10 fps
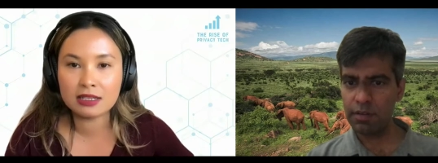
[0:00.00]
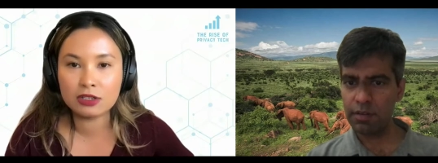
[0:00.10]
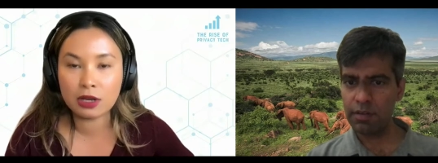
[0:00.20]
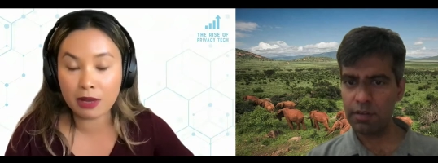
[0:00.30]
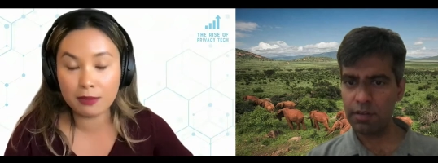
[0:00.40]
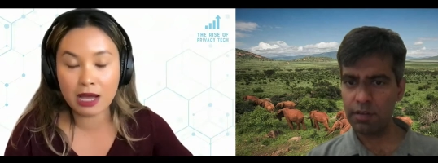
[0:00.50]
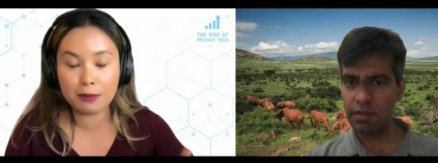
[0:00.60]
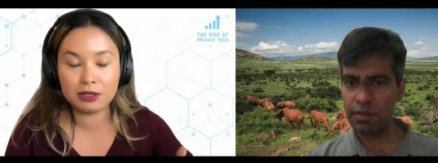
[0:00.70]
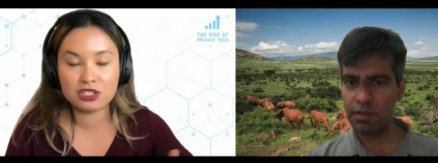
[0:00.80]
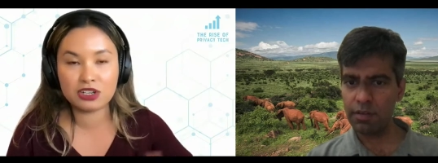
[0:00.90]
Speaker 1: an, I'm, I'm
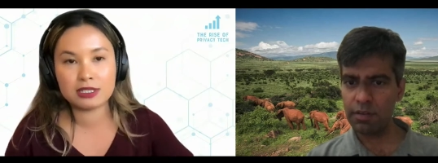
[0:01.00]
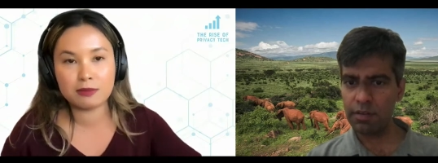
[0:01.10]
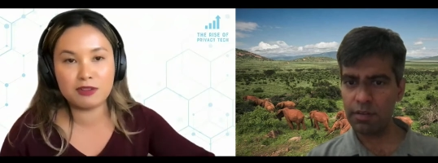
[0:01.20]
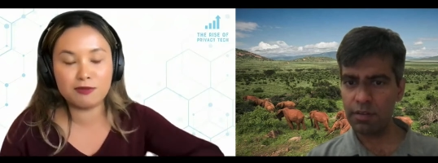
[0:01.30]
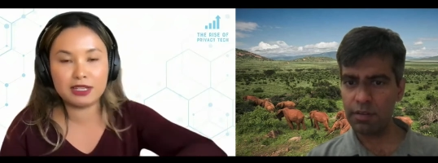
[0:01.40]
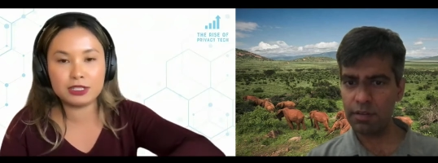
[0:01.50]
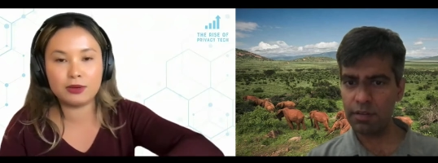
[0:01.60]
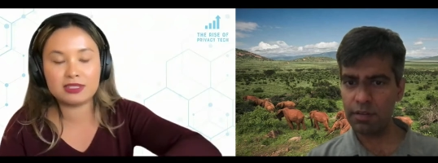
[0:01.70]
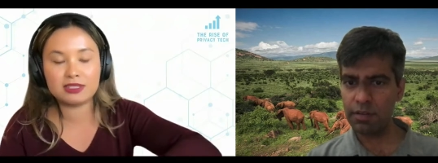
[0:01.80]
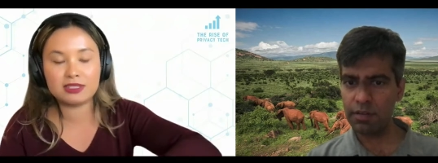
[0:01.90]
happy to share some of mine
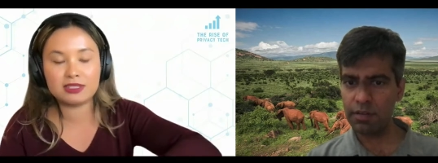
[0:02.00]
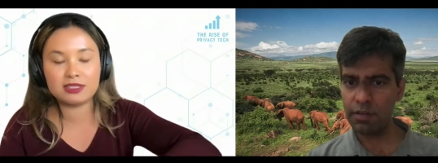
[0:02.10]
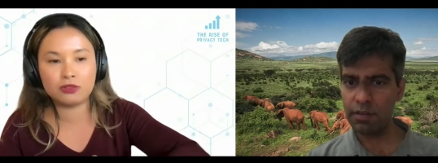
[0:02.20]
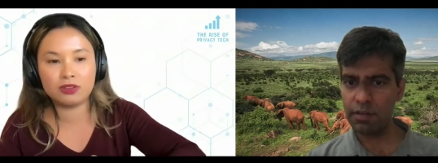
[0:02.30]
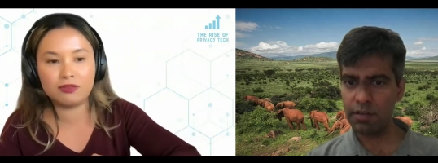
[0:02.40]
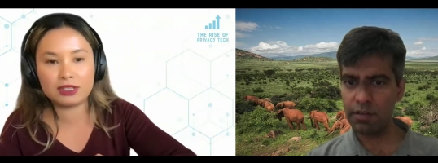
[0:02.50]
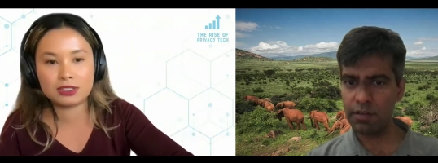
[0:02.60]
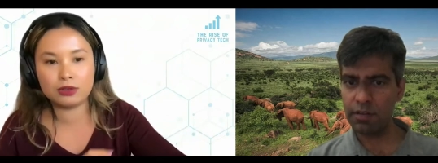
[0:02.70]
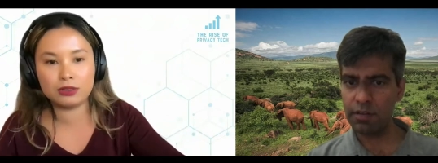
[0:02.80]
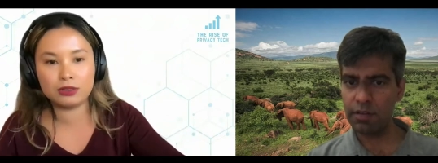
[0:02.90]
too, as an angel
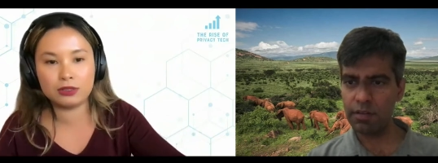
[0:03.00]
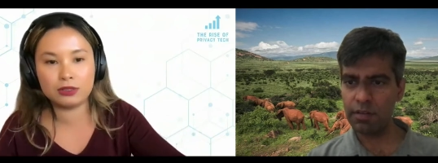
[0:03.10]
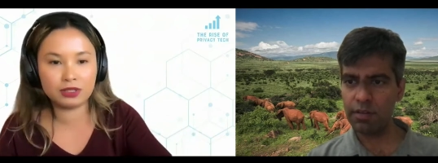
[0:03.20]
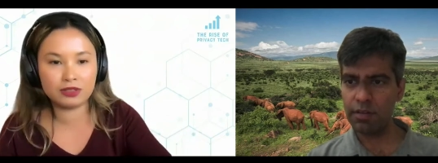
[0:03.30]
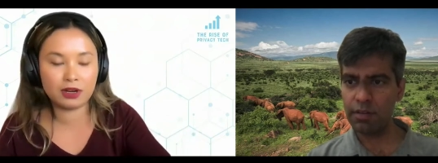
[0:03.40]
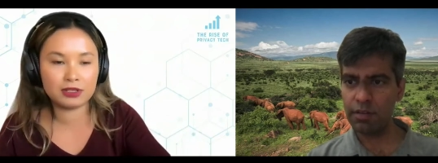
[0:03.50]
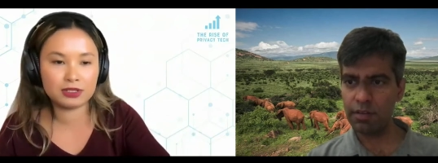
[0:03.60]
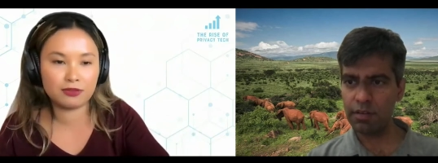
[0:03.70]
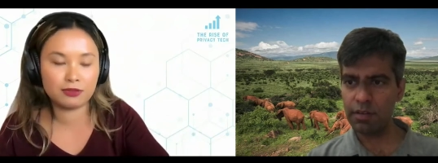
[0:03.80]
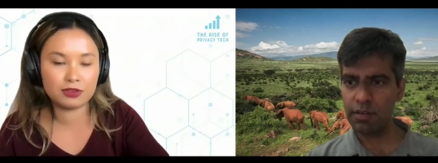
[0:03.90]
investor and board
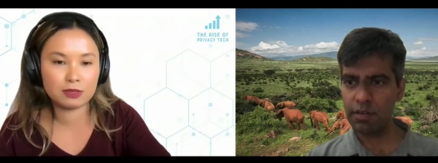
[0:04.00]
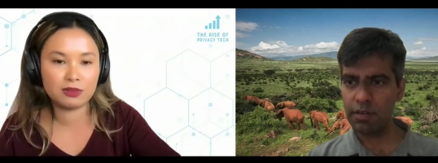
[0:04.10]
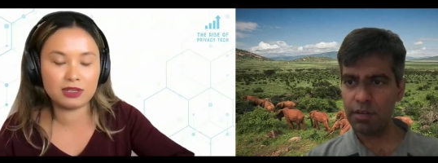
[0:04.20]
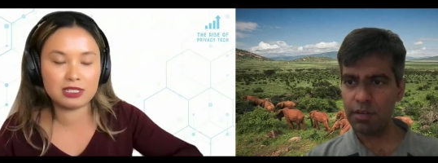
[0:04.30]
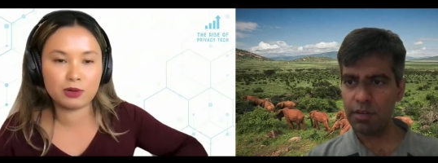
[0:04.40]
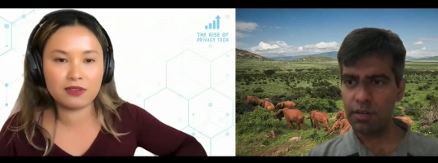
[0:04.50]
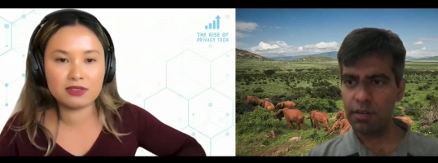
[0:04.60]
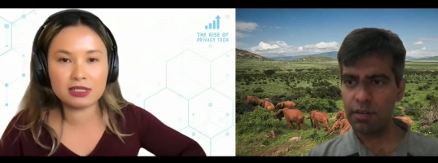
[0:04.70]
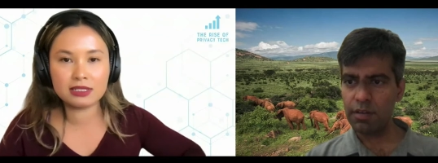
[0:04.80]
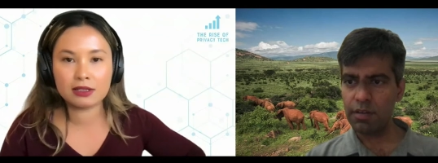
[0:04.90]
advisor for some of these
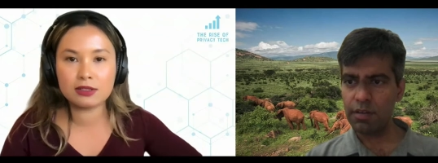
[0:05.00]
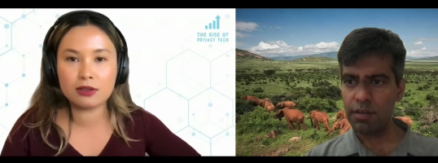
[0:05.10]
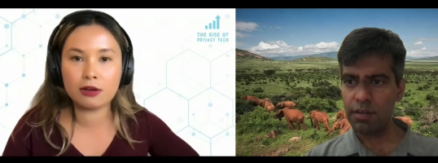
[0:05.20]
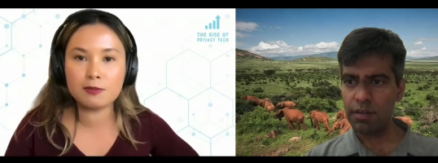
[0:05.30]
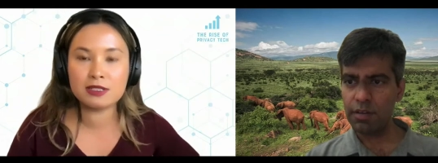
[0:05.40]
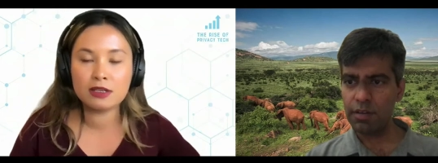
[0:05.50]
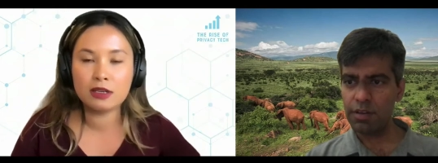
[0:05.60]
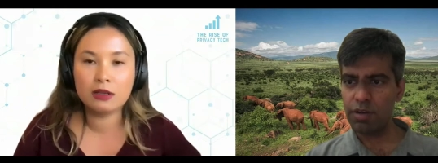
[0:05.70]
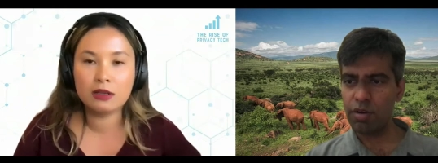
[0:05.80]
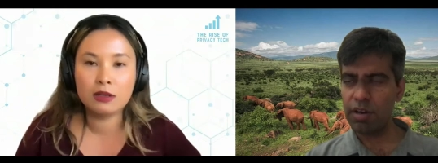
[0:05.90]
privacy tech startups.
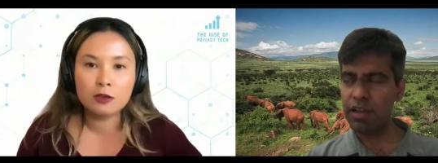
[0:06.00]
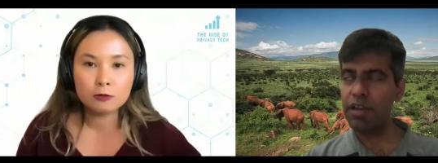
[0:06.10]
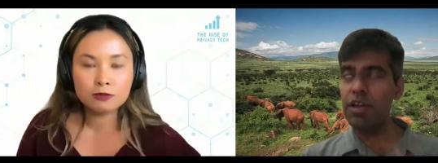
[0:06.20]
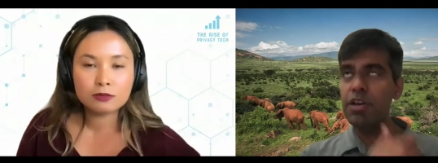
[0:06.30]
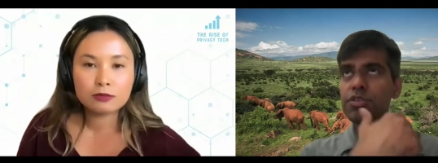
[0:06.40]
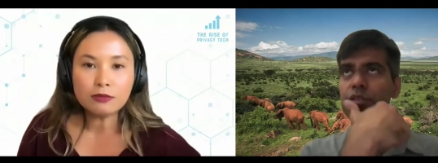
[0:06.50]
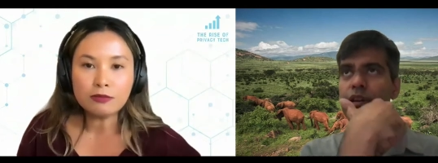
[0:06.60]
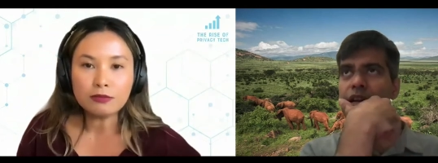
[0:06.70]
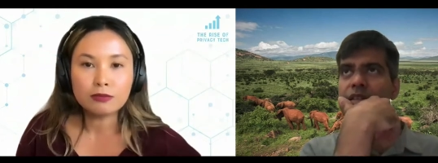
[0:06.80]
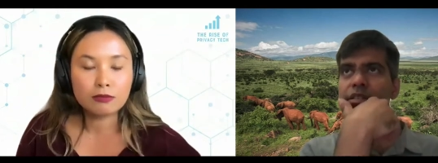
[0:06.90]
Speaker 2: Totally. So
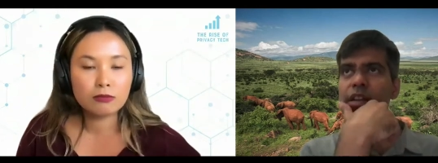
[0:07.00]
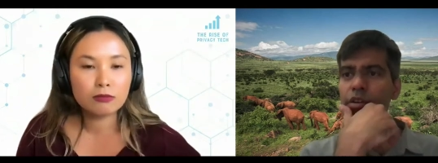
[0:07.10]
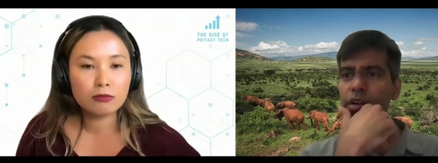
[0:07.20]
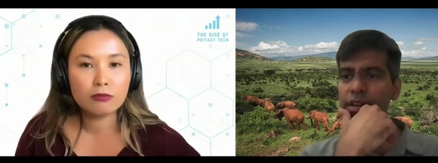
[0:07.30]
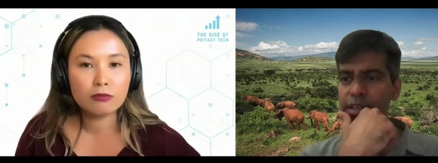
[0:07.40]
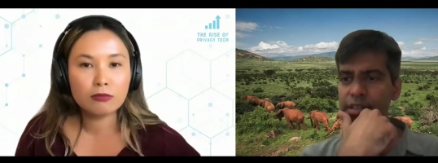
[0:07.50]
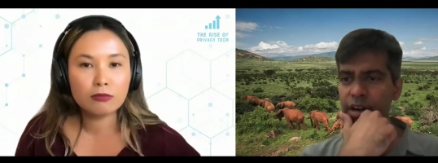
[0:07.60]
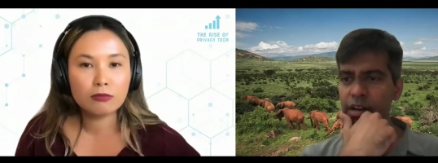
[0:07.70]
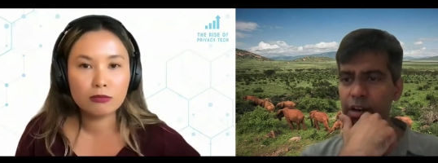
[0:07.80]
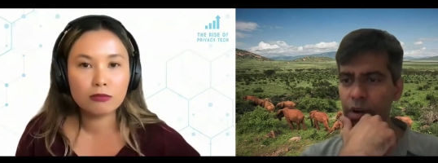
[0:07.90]
the reason, Lourdes, I
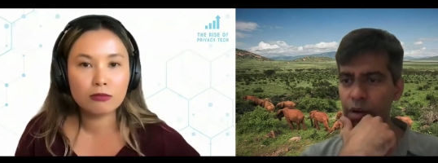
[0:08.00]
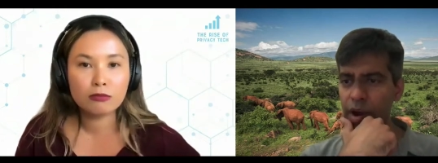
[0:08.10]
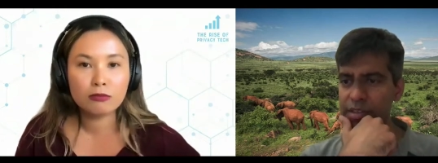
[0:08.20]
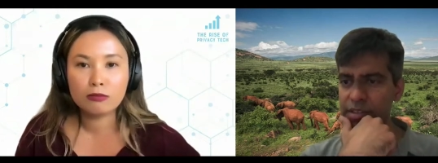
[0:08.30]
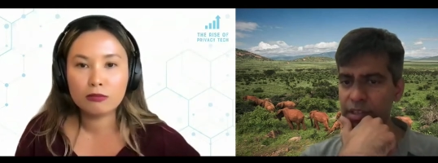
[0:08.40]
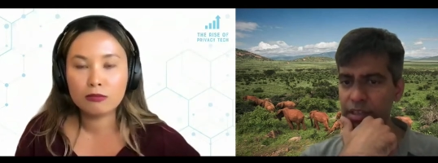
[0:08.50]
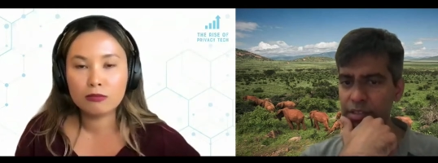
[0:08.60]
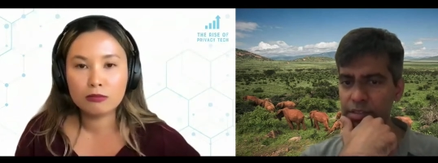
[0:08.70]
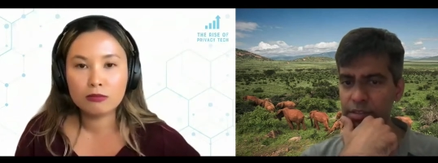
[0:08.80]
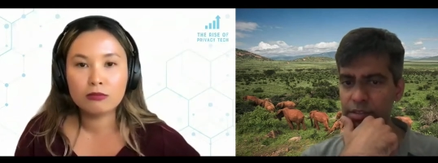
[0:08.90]
started advising
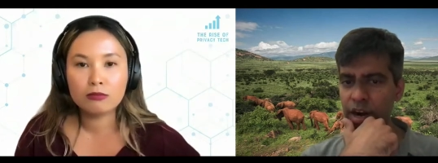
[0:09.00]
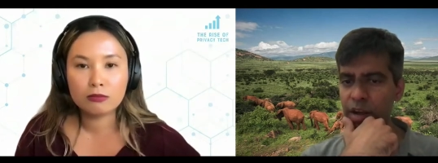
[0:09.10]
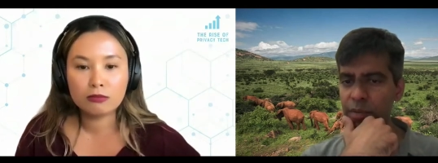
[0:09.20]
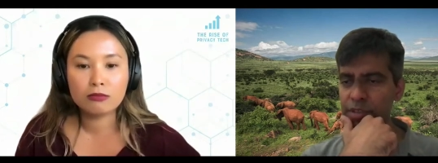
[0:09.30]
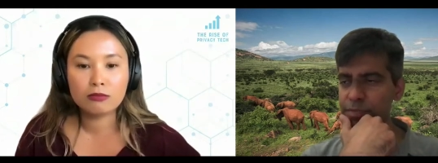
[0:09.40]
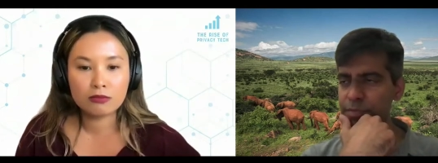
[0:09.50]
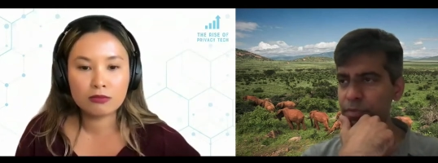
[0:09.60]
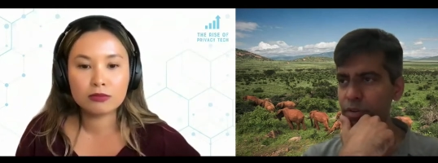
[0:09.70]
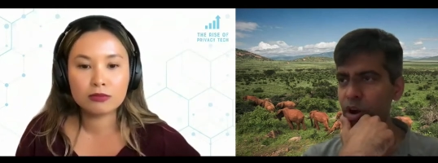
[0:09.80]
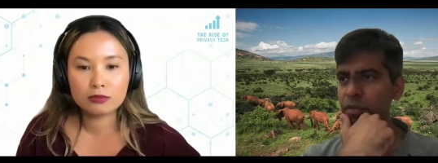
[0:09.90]
these startups is
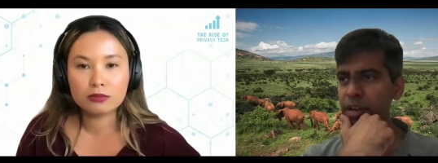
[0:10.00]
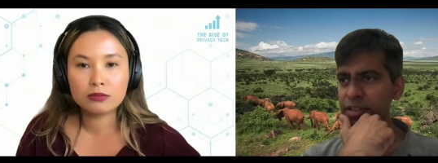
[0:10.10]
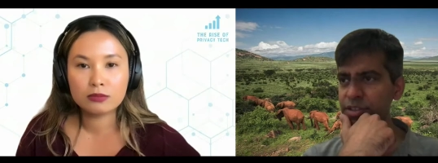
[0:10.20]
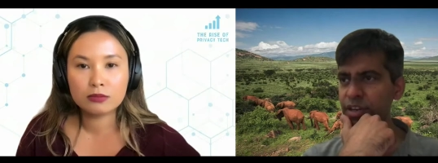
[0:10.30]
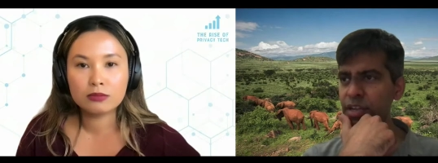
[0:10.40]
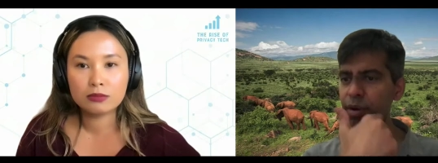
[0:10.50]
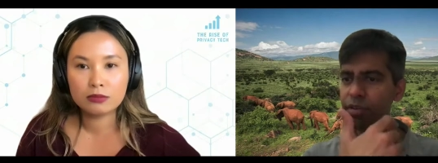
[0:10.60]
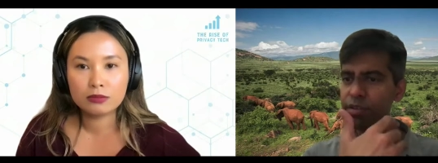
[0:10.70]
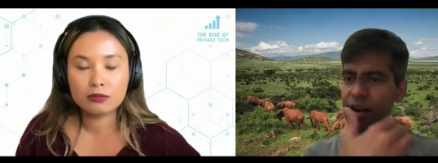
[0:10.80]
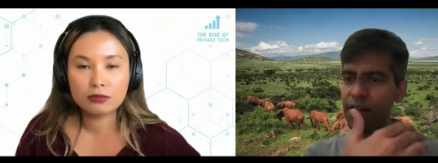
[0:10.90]
not necessarily
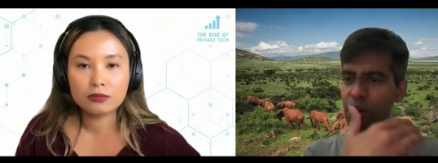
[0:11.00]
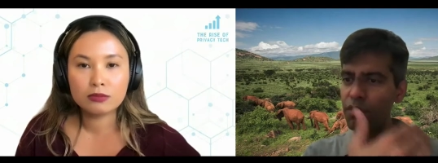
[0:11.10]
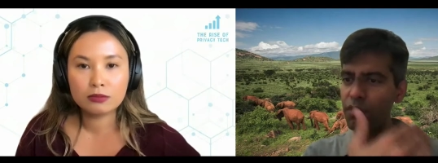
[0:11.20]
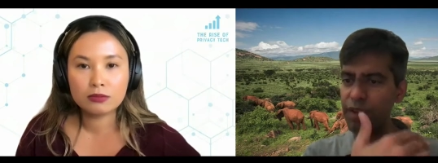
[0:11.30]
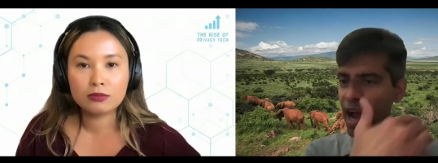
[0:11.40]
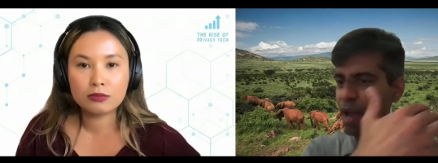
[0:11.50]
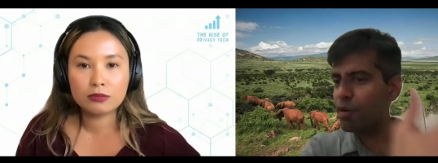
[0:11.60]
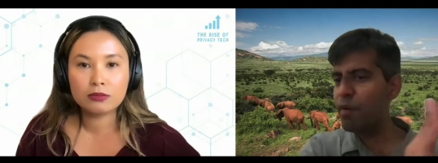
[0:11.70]
because I had a lot of time